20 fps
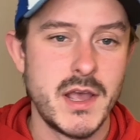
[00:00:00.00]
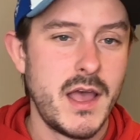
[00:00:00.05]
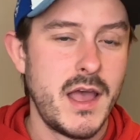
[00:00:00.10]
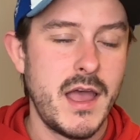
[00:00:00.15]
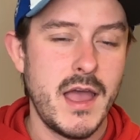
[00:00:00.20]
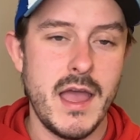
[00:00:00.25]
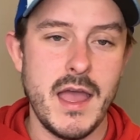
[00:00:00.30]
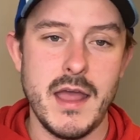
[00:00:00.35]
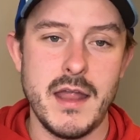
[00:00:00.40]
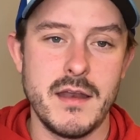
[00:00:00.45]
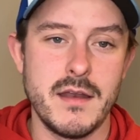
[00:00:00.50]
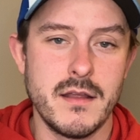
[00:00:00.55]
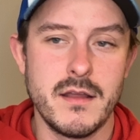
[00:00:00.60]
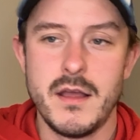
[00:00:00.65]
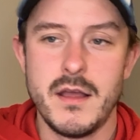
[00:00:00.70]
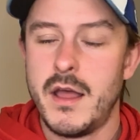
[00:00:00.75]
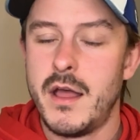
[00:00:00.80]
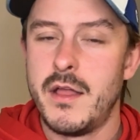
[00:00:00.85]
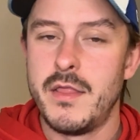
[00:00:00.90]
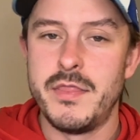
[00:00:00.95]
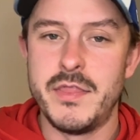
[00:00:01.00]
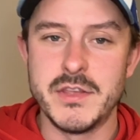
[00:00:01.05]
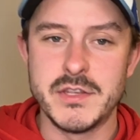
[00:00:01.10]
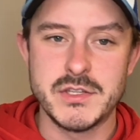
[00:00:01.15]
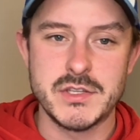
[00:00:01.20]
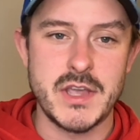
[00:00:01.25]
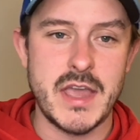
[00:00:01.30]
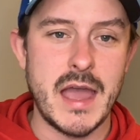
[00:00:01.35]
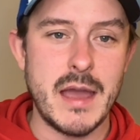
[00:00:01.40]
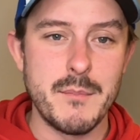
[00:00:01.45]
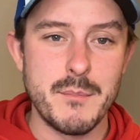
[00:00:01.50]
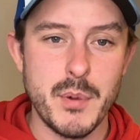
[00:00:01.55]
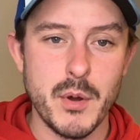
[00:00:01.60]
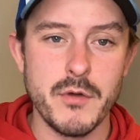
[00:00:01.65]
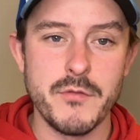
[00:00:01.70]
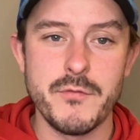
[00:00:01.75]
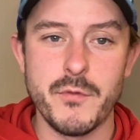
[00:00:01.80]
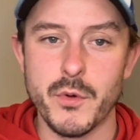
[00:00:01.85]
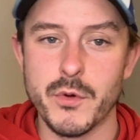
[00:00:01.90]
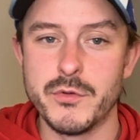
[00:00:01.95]
And this Kemper
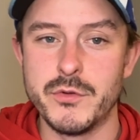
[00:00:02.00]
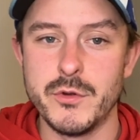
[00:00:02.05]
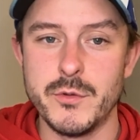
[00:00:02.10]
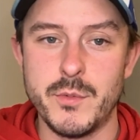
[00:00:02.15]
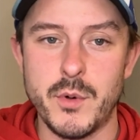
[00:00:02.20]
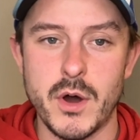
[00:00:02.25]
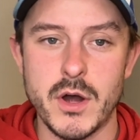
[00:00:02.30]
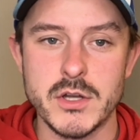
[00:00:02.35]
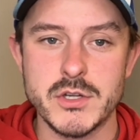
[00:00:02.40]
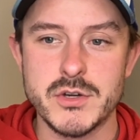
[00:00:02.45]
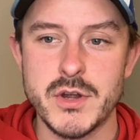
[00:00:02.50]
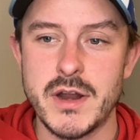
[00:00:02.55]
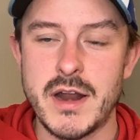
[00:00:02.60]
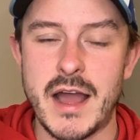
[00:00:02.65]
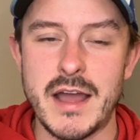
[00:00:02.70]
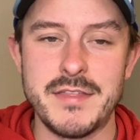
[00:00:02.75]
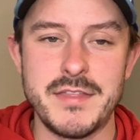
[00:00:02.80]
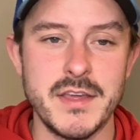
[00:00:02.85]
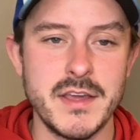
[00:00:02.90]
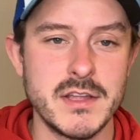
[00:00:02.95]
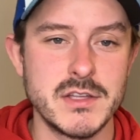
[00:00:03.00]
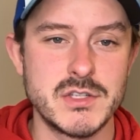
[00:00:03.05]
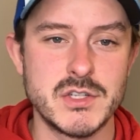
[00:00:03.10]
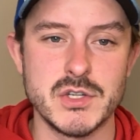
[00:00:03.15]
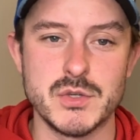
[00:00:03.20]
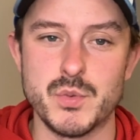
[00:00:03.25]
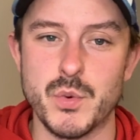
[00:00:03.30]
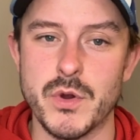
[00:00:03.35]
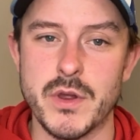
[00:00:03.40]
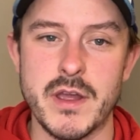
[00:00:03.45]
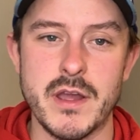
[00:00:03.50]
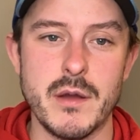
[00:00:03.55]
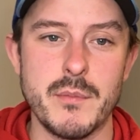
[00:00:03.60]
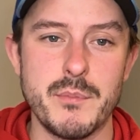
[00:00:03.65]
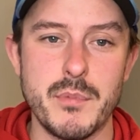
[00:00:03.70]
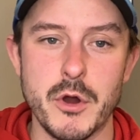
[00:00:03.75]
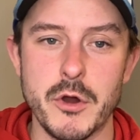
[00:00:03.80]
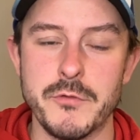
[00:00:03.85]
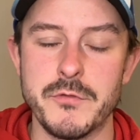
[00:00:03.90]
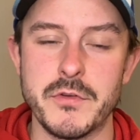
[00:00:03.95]
for Dubois trade, I think it's just working out
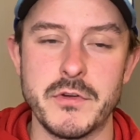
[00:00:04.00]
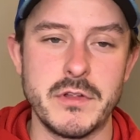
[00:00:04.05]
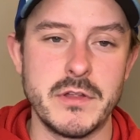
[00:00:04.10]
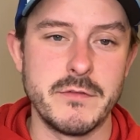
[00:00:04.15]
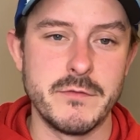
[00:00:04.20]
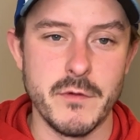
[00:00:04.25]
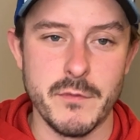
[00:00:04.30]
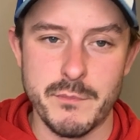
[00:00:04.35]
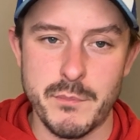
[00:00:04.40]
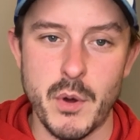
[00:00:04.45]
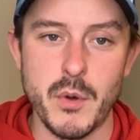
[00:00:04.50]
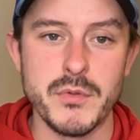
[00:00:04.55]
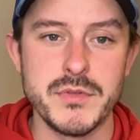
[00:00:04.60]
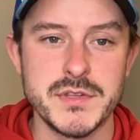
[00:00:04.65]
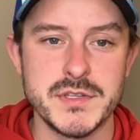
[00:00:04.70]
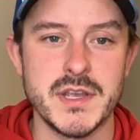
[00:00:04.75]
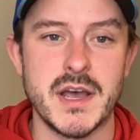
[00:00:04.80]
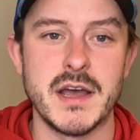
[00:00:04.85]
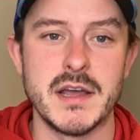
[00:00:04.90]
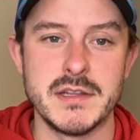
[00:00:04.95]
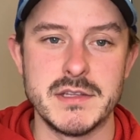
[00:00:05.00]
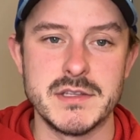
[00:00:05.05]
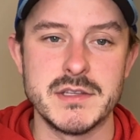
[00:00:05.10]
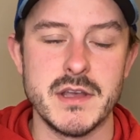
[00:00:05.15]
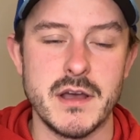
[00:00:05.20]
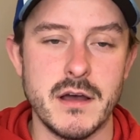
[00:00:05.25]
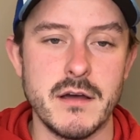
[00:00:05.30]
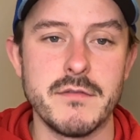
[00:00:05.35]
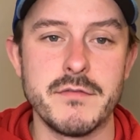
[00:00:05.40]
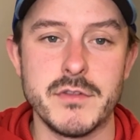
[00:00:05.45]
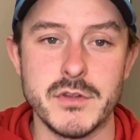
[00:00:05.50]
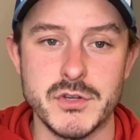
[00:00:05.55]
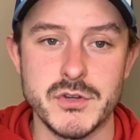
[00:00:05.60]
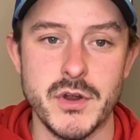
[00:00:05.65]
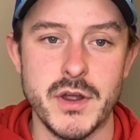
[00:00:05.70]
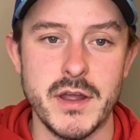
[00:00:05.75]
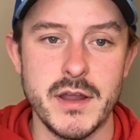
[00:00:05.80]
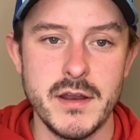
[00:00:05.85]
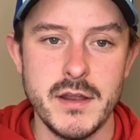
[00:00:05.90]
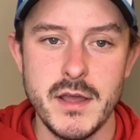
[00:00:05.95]
perfectly for both sides of the
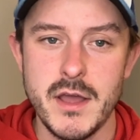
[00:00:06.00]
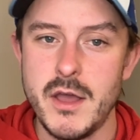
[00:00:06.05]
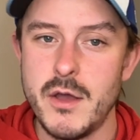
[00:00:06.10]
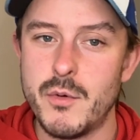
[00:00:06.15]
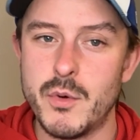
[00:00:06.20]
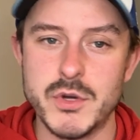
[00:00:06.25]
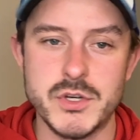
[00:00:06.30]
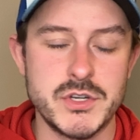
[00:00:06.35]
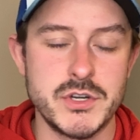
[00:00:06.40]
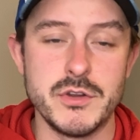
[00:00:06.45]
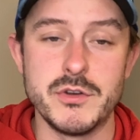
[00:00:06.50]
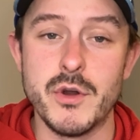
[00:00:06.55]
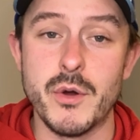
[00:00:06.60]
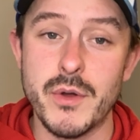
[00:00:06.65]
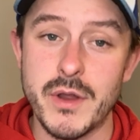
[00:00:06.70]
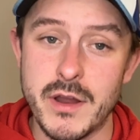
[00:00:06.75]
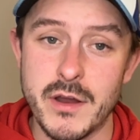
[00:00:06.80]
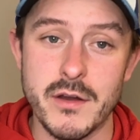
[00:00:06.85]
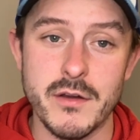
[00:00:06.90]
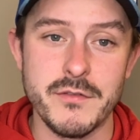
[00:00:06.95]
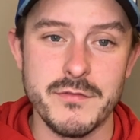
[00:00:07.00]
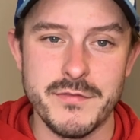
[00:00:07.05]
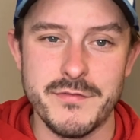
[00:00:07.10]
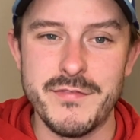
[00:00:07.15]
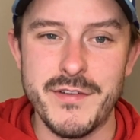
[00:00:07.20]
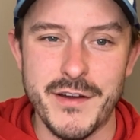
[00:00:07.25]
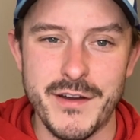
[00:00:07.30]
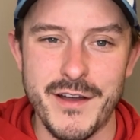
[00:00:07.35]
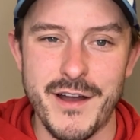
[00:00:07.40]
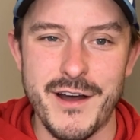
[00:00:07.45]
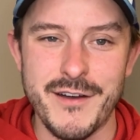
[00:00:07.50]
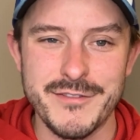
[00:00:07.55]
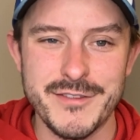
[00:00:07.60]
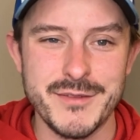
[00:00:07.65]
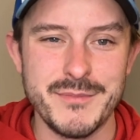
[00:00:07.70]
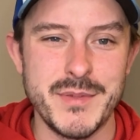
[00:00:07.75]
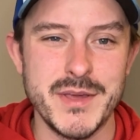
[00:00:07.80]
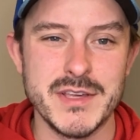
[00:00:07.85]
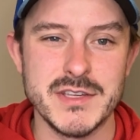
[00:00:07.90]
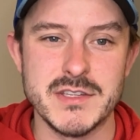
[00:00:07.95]
trade, which you don't hear of very often
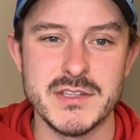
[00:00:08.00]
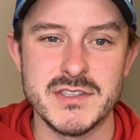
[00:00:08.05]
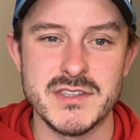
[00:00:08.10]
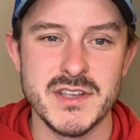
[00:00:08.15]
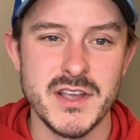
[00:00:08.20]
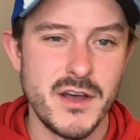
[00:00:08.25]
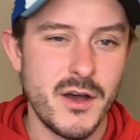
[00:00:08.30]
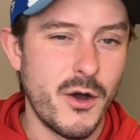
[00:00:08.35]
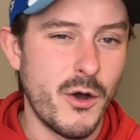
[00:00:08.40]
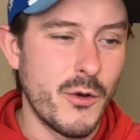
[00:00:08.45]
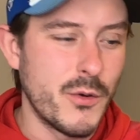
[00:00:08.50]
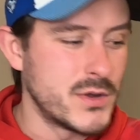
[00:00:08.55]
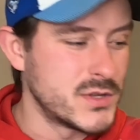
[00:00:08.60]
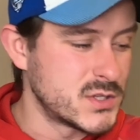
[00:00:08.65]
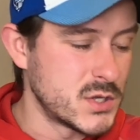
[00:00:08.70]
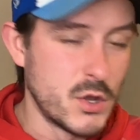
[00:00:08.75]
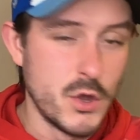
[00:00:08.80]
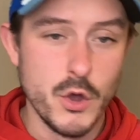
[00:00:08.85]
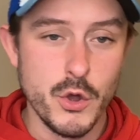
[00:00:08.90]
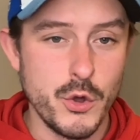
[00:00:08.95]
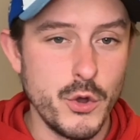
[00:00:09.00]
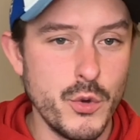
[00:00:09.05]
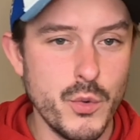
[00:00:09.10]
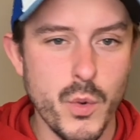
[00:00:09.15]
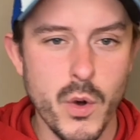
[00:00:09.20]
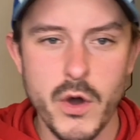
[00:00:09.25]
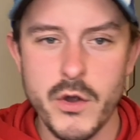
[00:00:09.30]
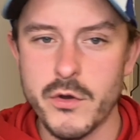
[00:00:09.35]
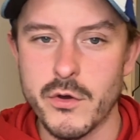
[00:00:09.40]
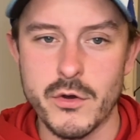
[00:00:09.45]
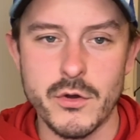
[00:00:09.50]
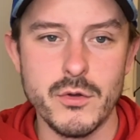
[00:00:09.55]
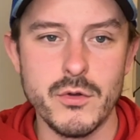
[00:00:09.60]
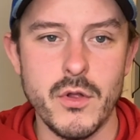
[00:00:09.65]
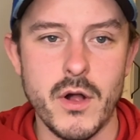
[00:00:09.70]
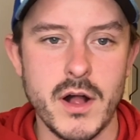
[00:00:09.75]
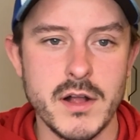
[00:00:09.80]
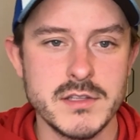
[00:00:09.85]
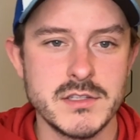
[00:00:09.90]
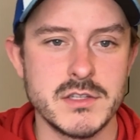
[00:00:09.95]
because it's always who won or who
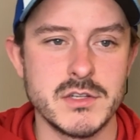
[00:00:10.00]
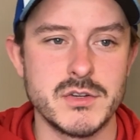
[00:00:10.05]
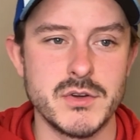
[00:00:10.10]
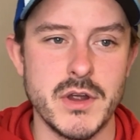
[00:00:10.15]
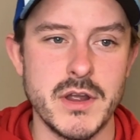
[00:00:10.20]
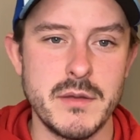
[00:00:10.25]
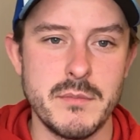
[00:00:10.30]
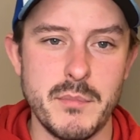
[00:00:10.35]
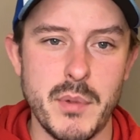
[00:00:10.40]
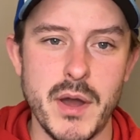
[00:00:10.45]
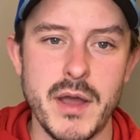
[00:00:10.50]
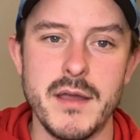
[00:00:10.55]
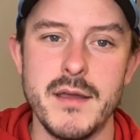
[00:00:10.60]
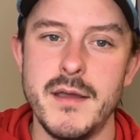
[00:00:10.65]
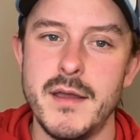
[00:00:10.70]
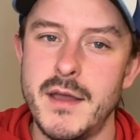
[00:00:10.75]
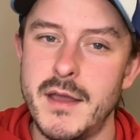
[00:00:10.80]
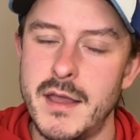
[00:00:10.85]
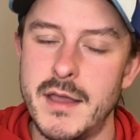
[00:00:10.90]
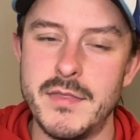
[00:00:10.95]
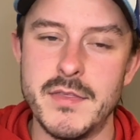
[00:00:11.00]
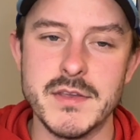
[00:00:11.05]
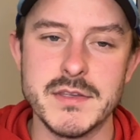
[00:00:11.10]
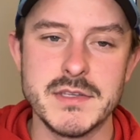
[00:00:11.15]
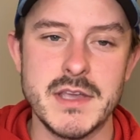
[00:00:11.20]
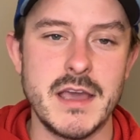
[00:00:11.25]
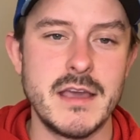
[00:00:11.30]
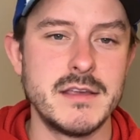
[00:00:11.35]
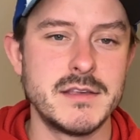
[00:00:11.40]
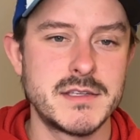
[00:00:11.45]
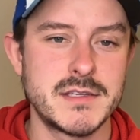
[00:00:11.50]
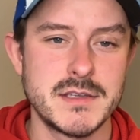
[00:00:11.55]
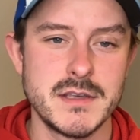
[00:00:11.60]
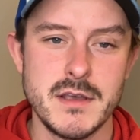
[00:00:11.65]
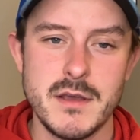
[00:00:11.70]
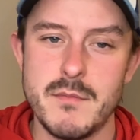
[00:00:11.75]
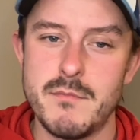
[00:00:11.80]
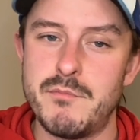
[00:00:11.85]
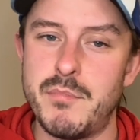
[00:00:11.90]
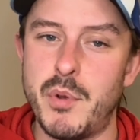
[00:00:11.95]
lost the trade. But in this case,
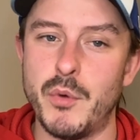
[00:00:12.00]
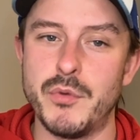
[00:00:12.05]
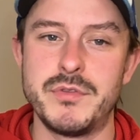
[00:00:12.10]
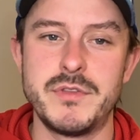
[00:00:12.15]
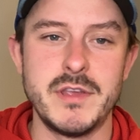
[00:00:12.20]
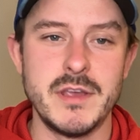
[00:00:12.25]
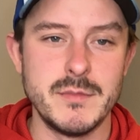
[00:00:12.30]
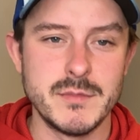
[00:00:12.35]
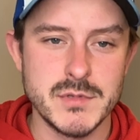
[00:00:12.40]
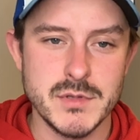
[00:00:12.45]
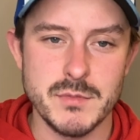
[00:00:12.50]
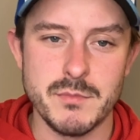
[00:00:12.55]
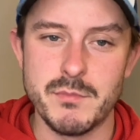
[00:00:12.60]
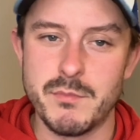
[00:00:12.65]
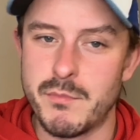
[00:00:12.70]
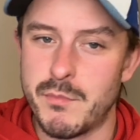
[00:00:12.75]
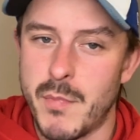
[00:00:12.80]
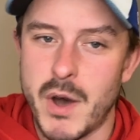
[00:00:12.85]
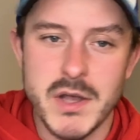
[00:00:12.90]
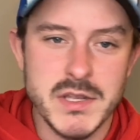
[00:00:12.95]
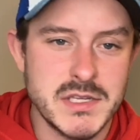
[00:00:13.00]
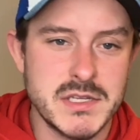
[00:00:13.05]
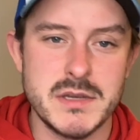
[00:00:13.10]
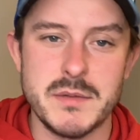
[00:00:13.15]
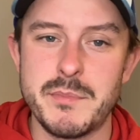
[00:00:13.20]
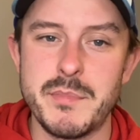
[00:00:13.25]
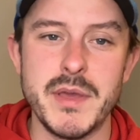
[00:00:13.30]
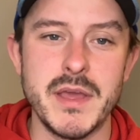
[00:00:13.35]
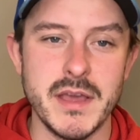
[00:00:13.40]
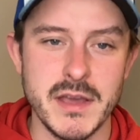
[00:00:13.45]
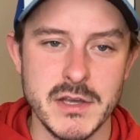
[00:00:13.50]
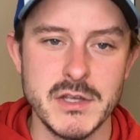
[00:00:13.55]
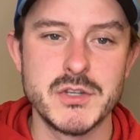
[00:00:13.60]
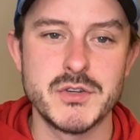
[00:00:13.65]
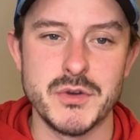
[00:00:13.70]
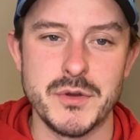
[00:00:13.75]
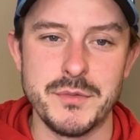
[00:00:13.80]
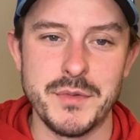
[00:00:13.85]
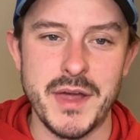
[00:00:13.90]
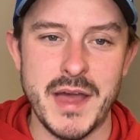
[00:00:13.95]
both teams must be
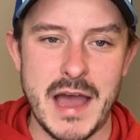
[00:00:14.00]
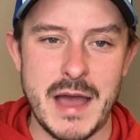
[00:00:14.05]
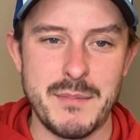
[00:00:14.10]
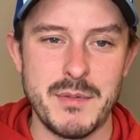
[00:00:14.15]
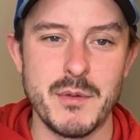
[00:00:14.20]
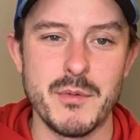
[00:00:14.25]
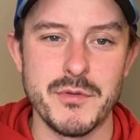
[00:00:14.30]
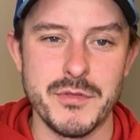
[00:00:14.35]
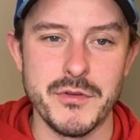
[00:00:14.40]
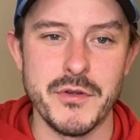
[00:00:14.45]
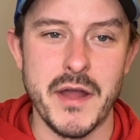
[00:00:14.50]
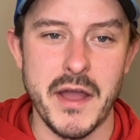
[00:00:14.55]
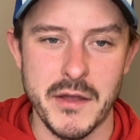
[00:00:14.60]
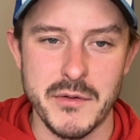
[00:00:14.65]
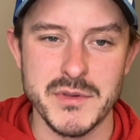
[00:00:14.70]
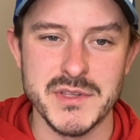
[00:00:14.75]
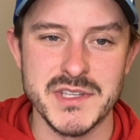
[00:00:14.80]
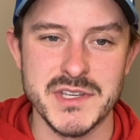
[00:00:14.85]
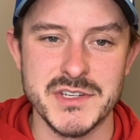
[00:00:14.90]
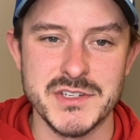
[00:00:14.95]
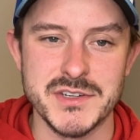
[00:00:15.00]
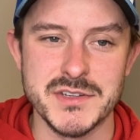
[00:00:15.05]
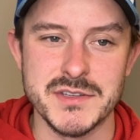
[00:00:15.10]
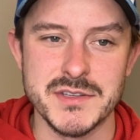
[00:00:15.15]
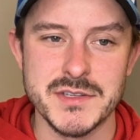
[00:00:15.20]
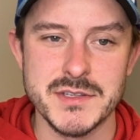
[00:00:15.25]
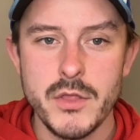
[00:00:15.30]
extremely happy with their acquisitions.